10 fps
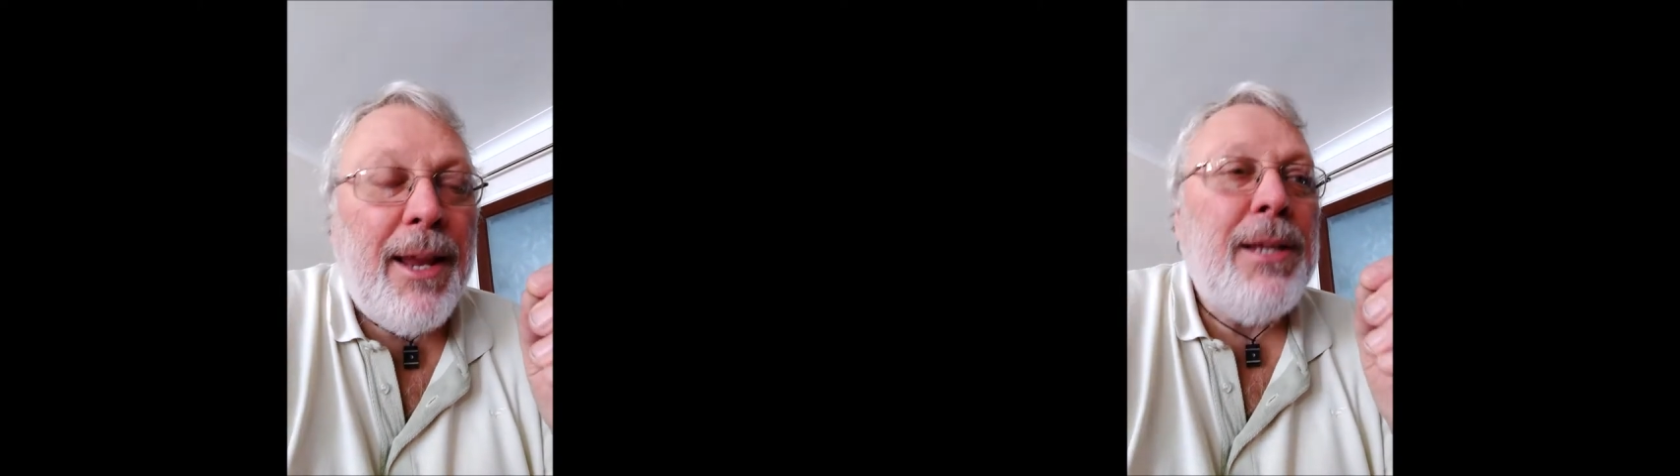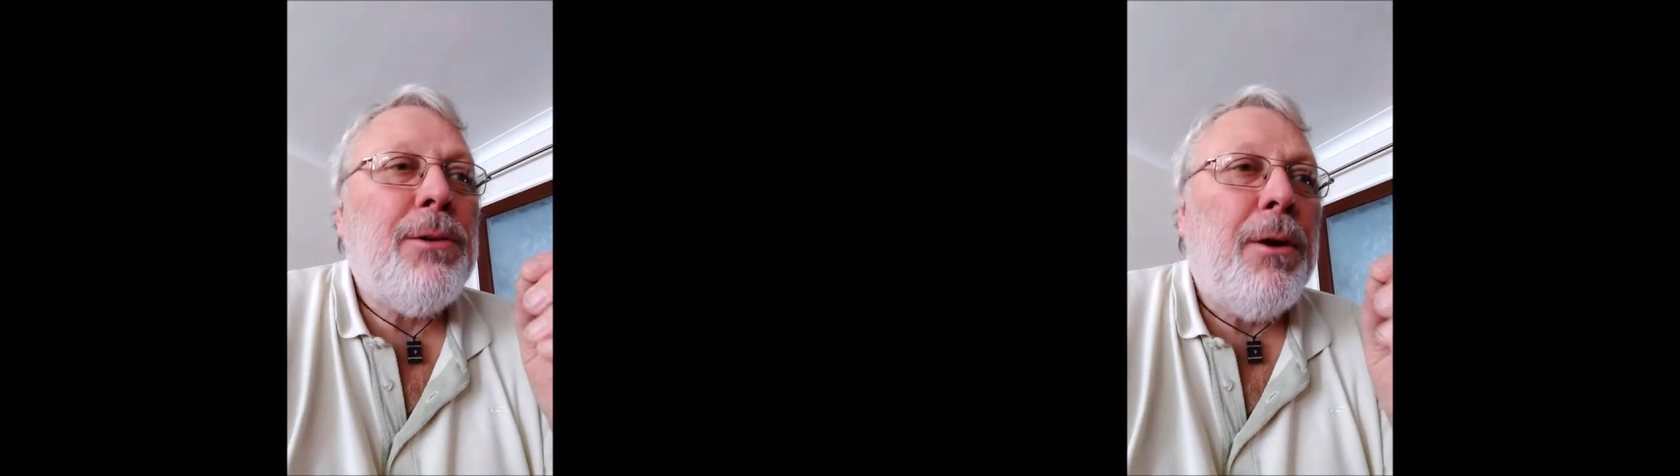
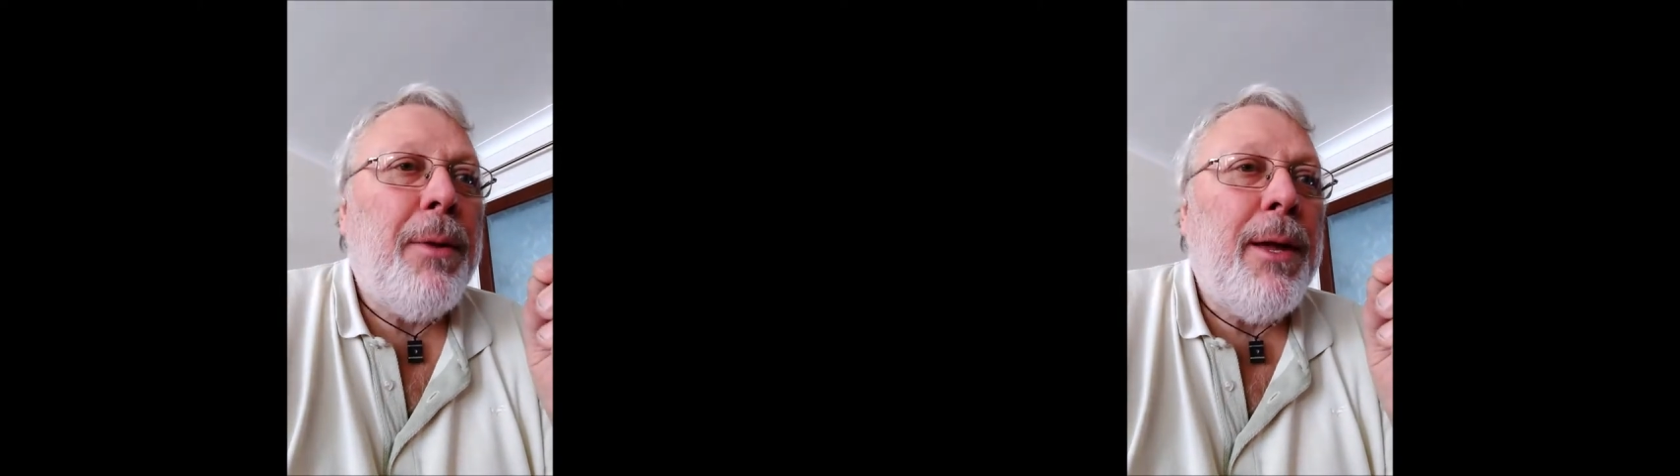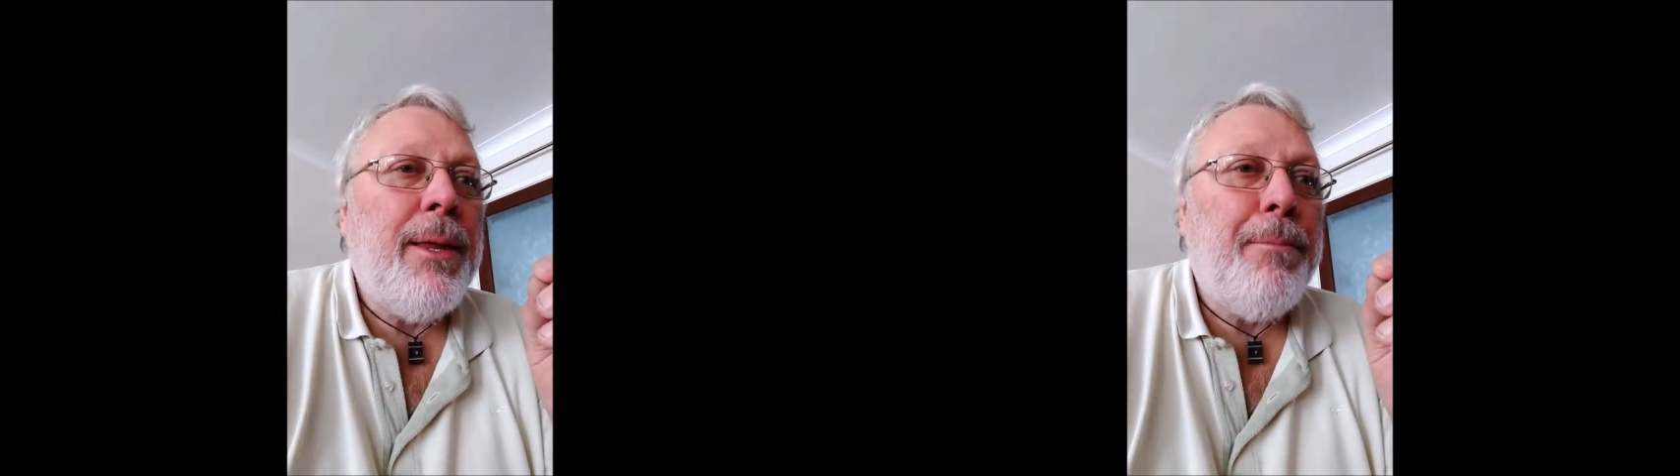and it's a right
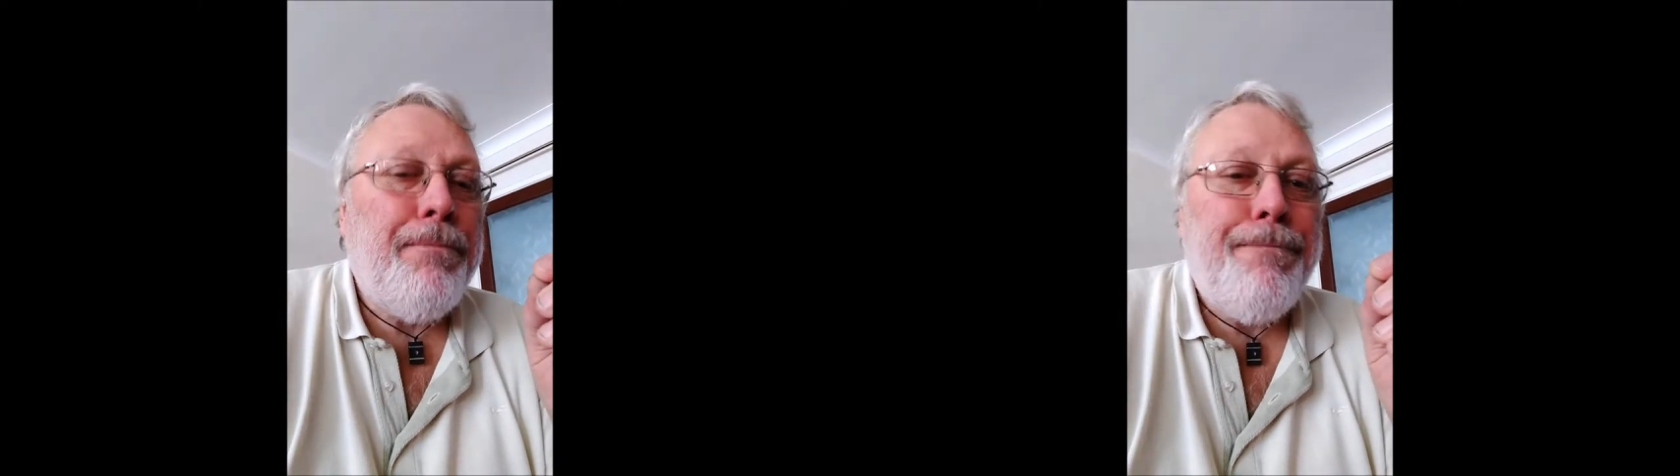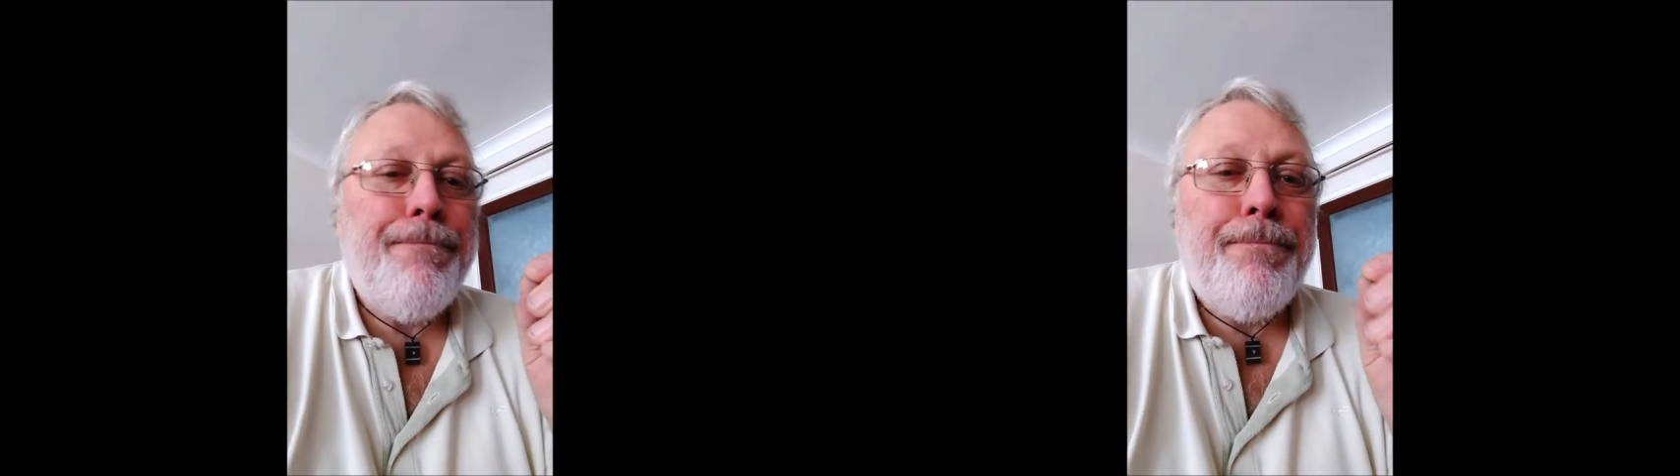pain in the
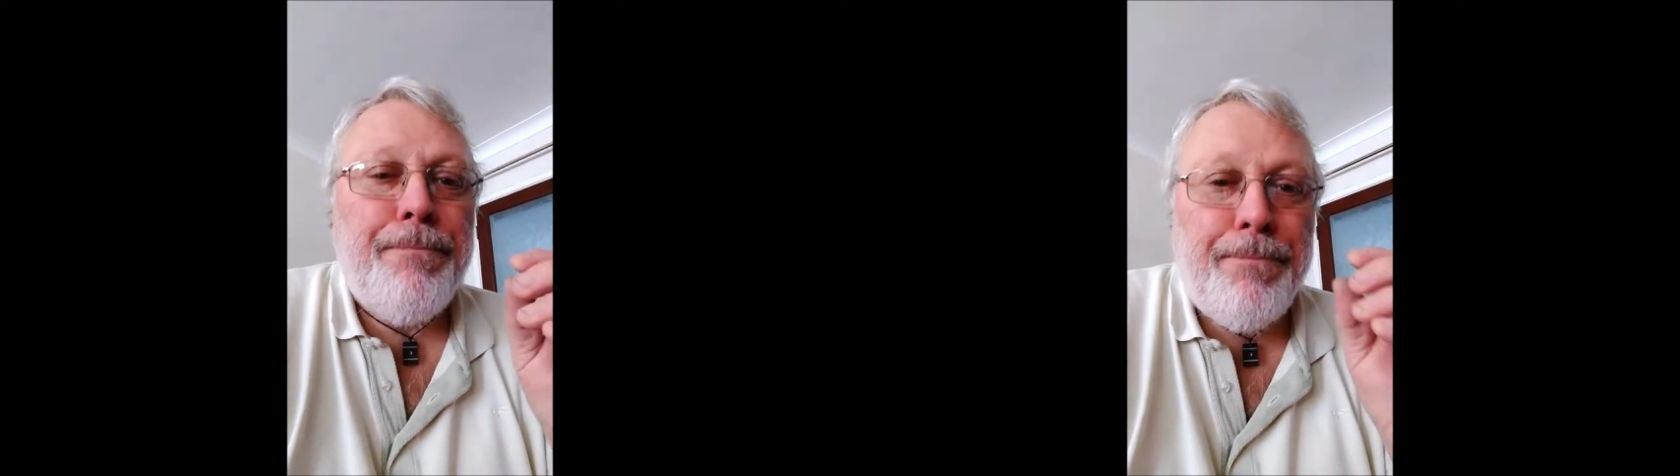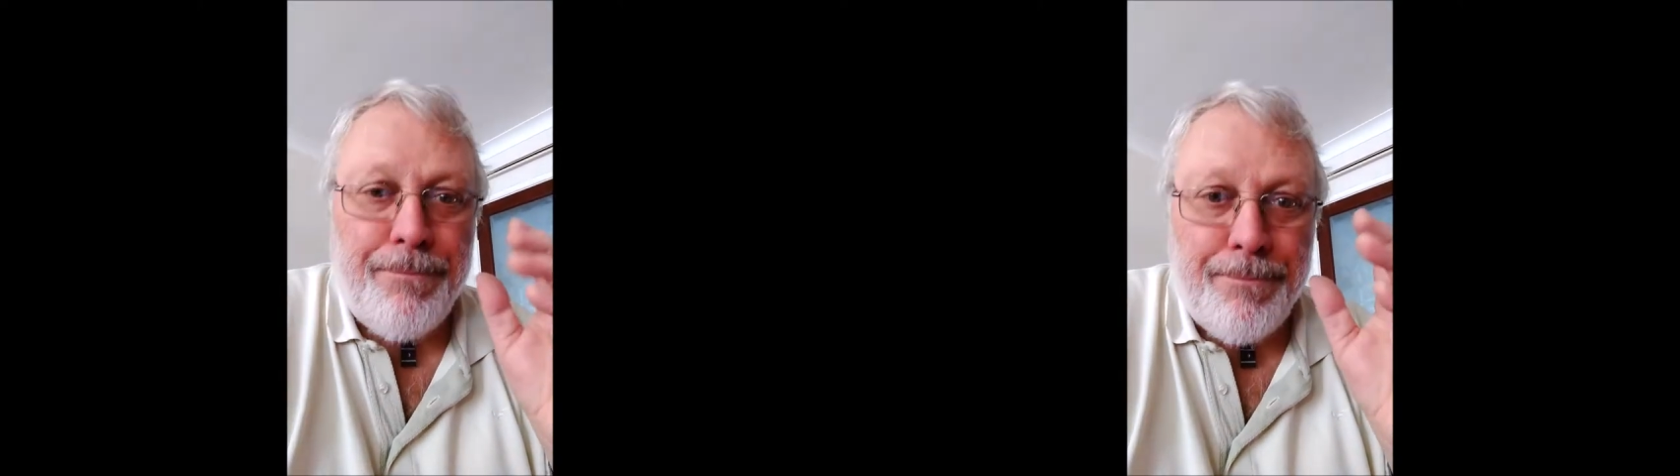
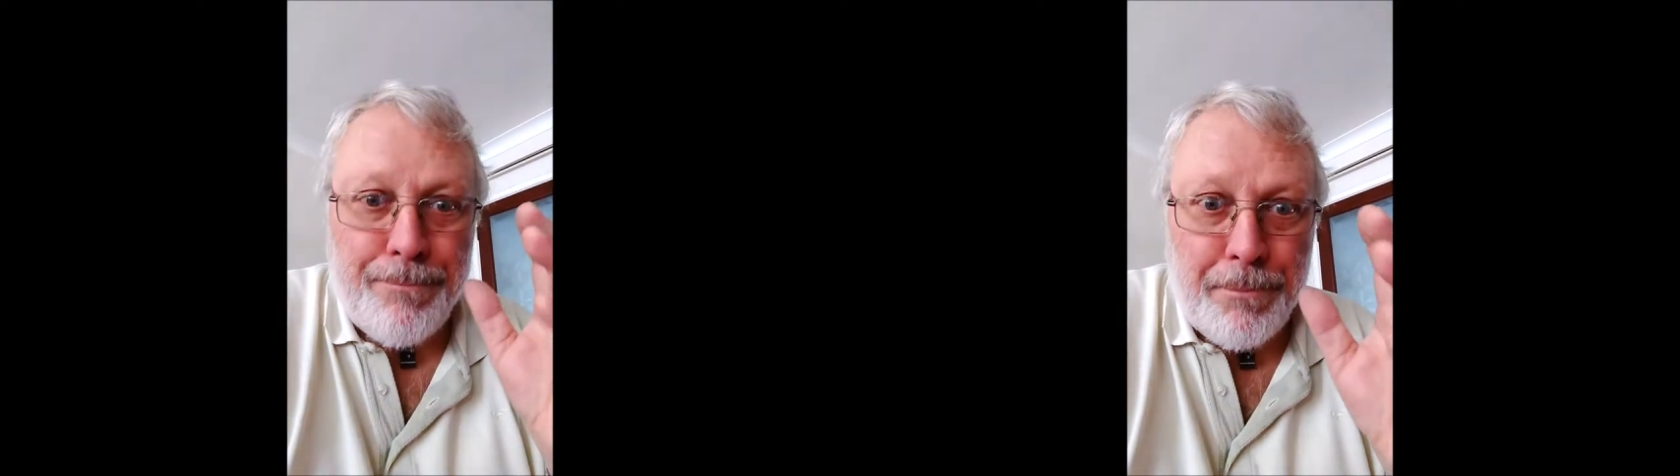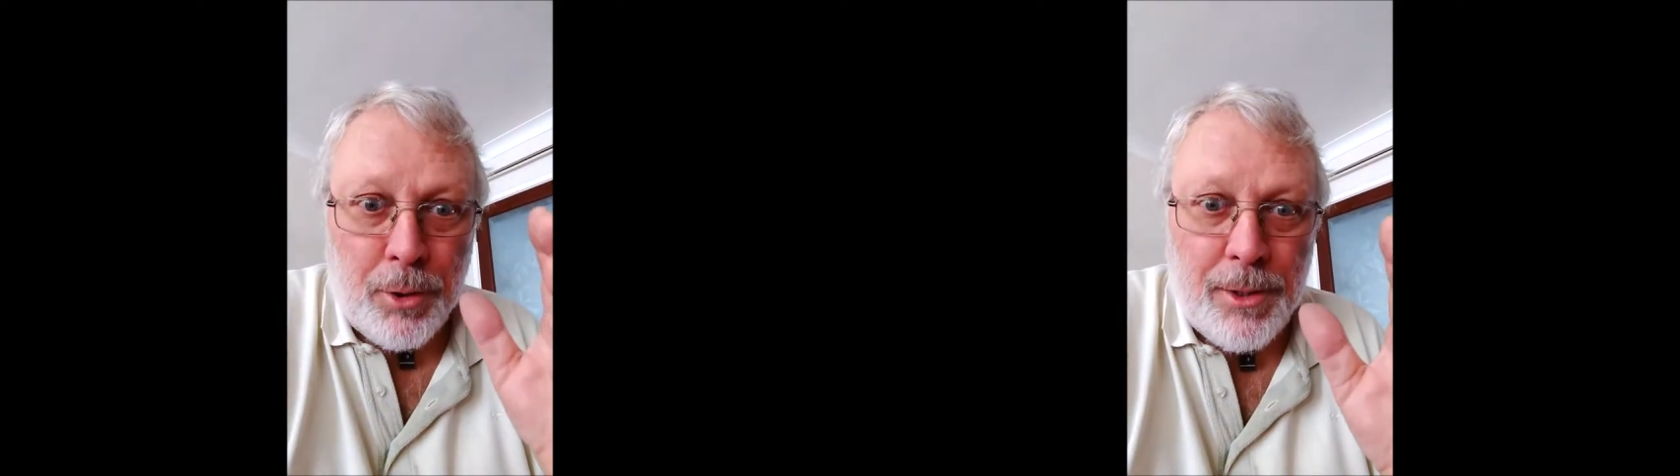
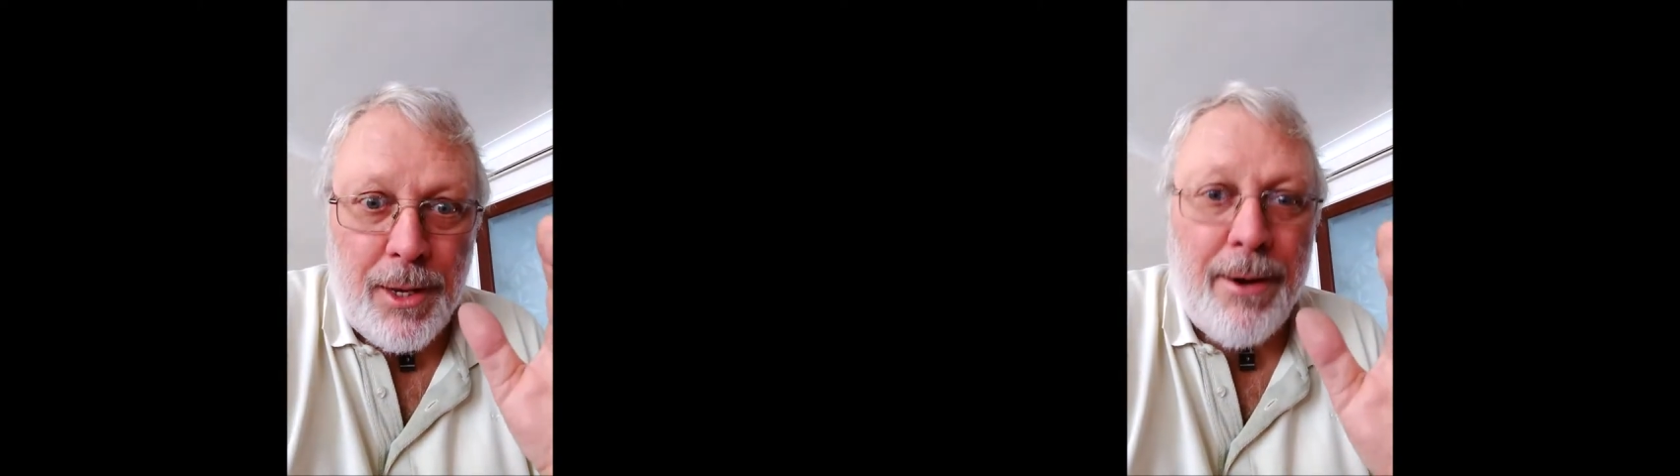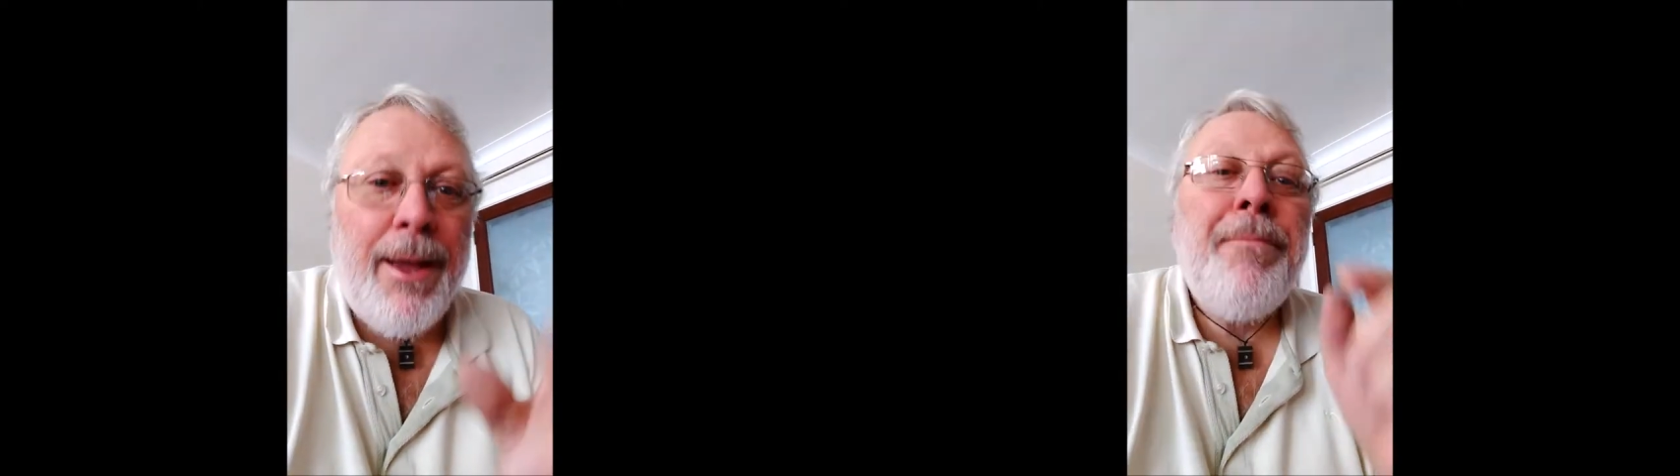
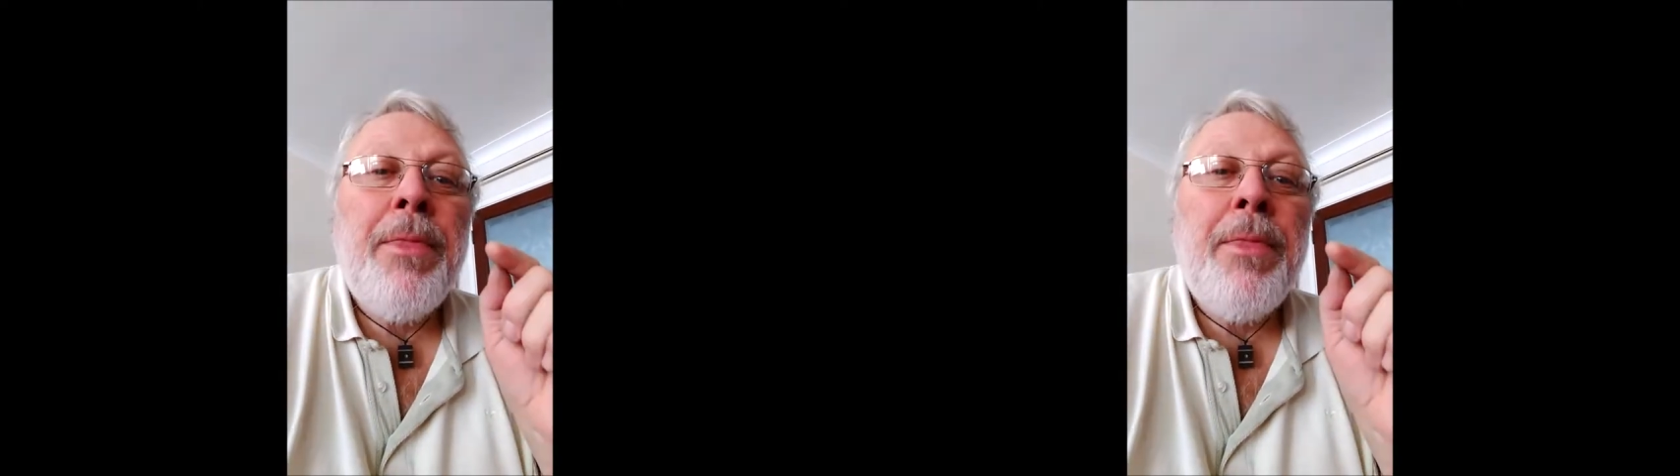posterior.